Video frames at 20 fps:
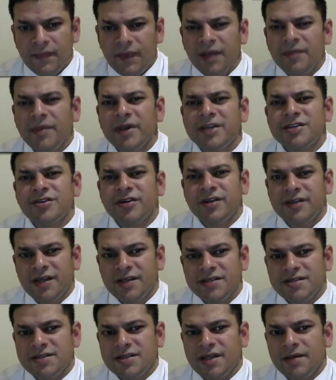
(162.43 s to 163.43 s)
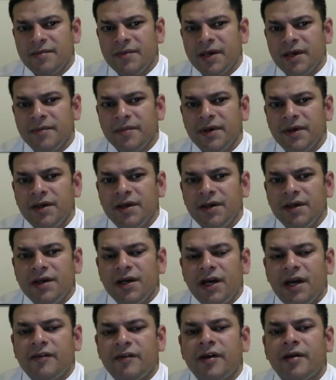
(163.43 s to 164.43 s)
Make sure to test the sitemap.
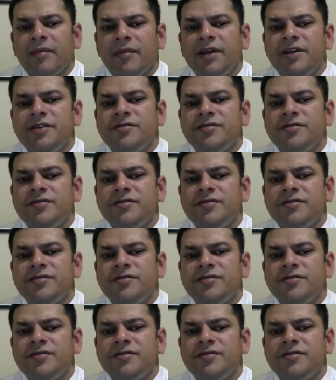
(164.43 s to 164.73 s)
I recommend